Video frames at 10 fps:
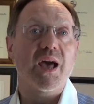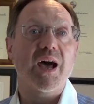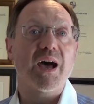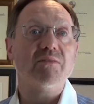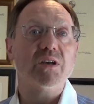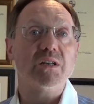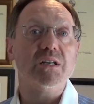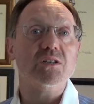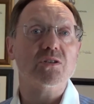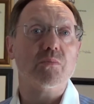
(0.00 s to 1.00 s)
Having an
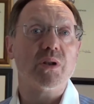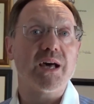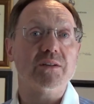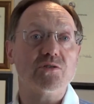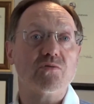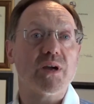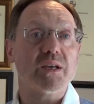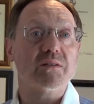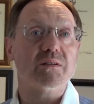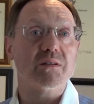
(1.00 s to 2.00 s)
initial plan is
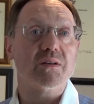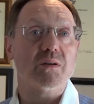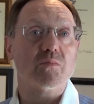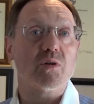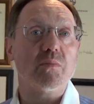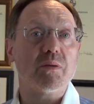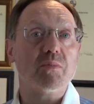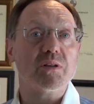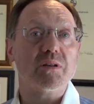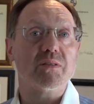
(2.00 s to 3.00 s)
great, but
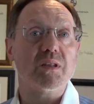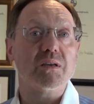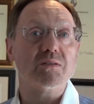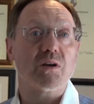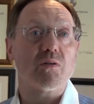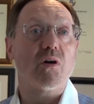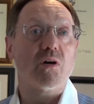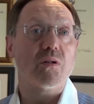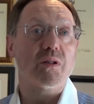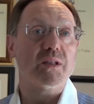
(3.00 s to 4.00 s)
remember that these are
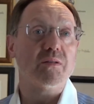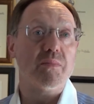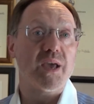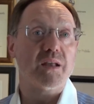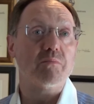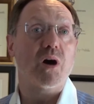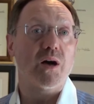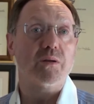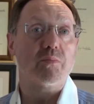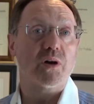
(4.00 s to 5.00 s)
all, in the main,
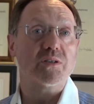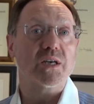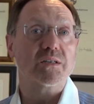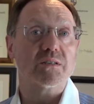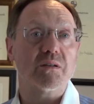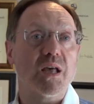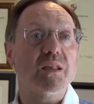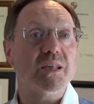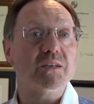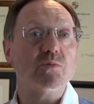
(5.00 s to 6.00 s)
pilot projects.
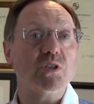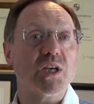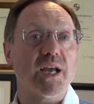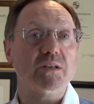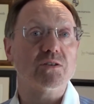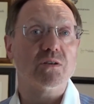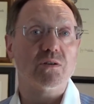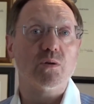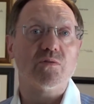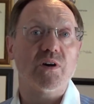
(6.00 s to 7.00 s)
Things will change.
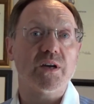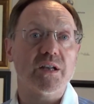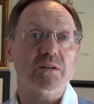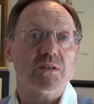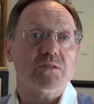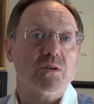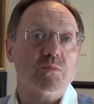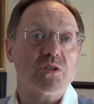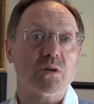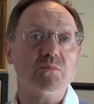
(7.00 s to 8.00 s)
You'll find out that some
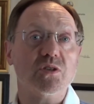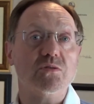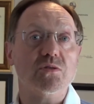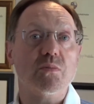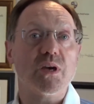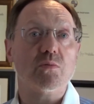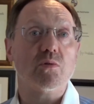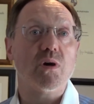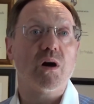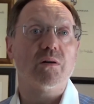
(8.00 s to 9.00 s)
assumptions you made were
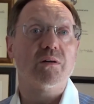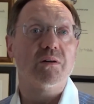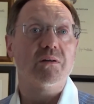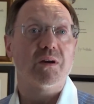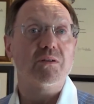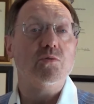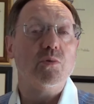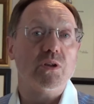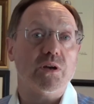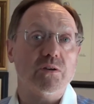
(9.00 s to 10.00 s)
wrong, and you
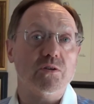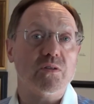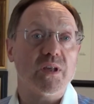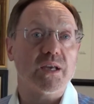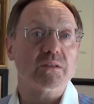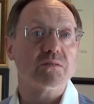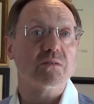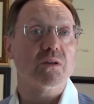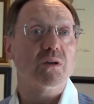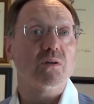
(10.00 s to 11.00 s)
will learn new things,
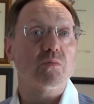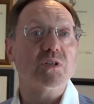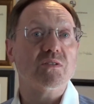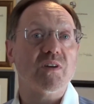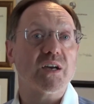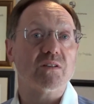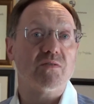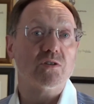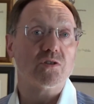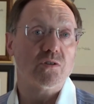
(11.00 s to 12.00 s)
which affect the
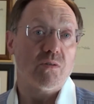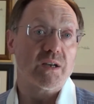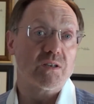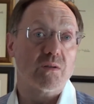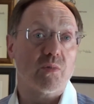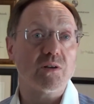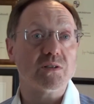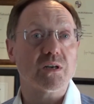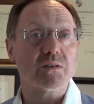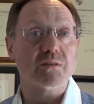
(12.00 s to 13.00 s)
future direction of the
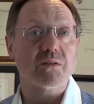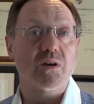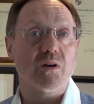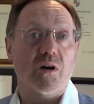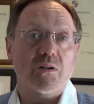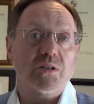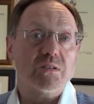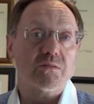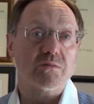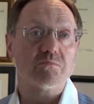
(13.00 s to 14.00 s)
project. All
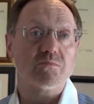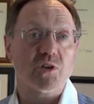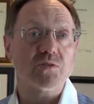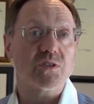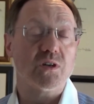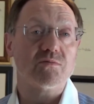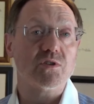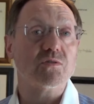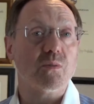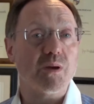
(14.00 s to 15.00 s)
this is good stuff.
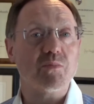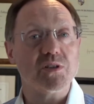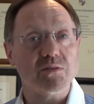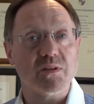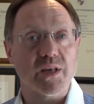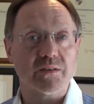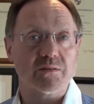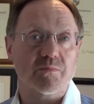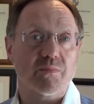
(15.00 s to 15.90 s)
Just remember two things.